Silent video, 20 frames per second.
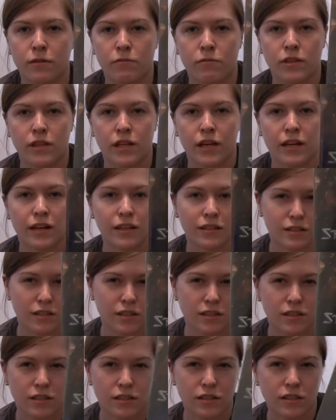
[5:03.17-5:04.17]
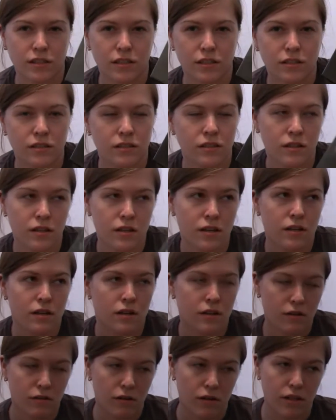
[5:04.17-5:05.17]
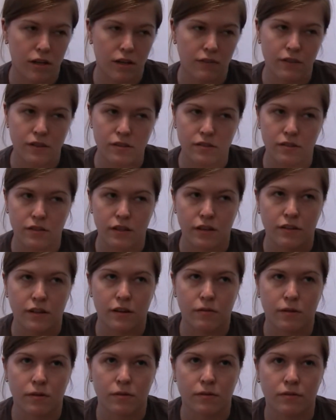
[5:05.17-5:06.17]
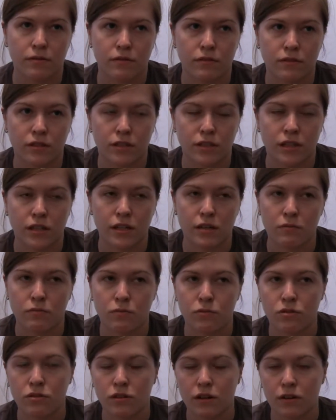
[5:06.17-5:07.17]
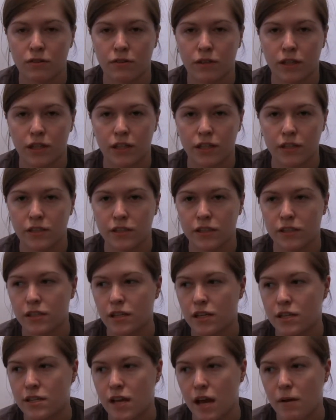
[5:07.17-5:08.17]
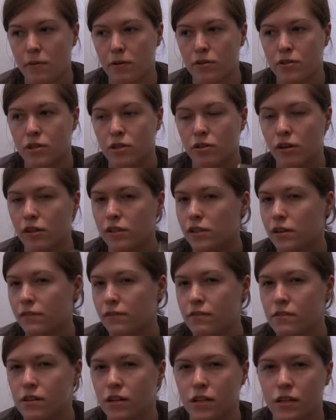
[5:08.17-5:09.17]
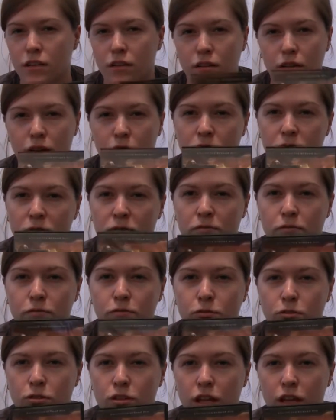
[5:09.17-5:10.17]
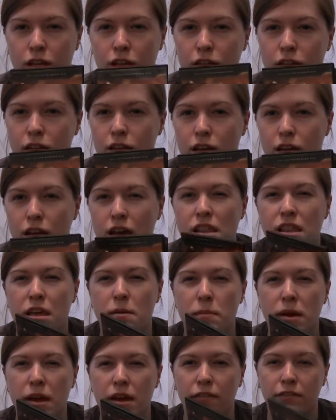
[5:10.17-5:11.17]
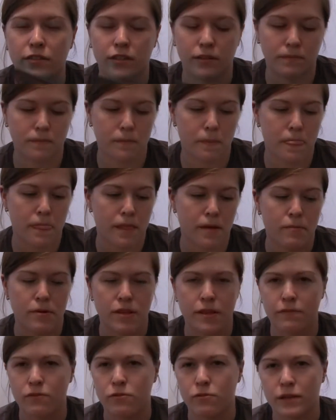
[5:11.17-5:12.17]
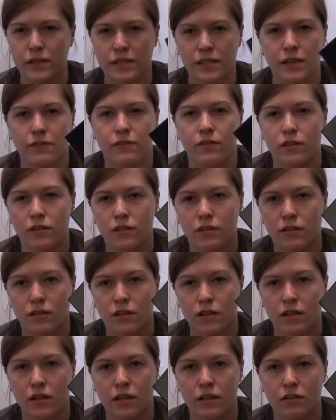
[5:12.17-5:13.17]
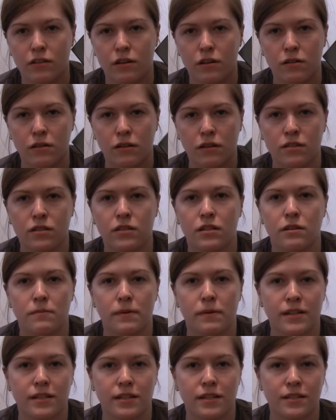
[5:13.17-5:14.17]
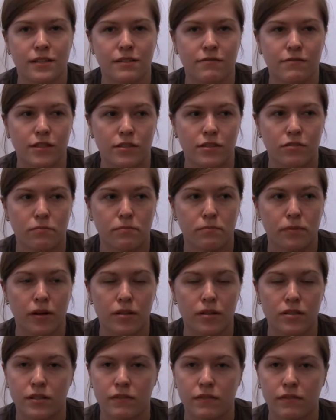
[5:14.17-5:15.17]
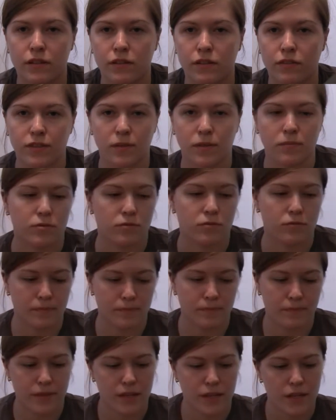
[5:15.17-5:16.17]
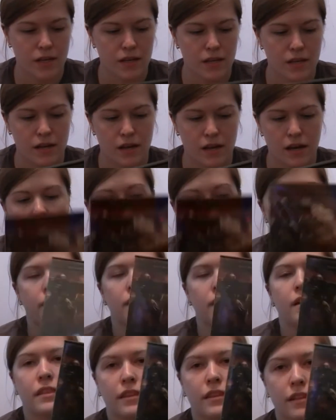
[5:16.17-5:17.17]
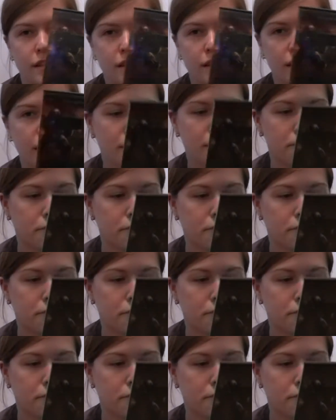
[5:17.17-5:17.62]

with their collector's edition since, I don't know if they've done one, because they did a Warcraft 3 collector's edition and Diablo 2, I don't know if they've done anything before that. They may have done. But they've always given either a cinematics DVD or bonus DVD of some sort. This claims